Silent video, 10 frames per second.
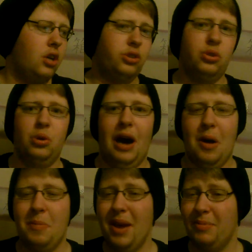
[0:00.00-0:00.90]
So
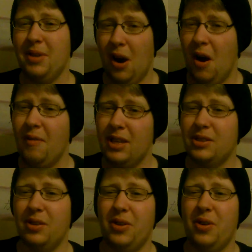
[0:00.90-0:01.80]
I'll be able to, I'll
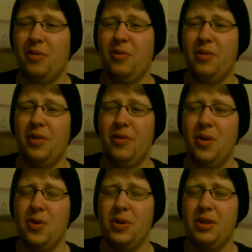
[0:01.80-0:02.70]
have this
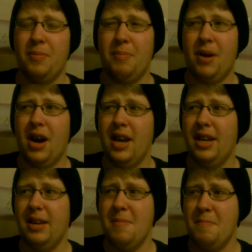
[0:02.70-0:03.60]
reviewed
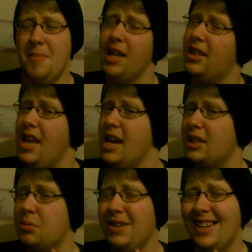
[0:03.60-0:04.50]
by mid
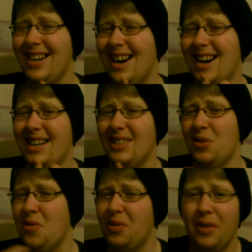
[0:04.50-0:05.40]
next week and
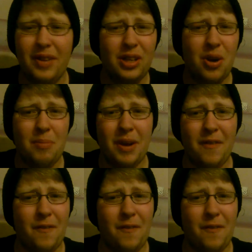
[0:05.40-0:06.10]
hopefully video up by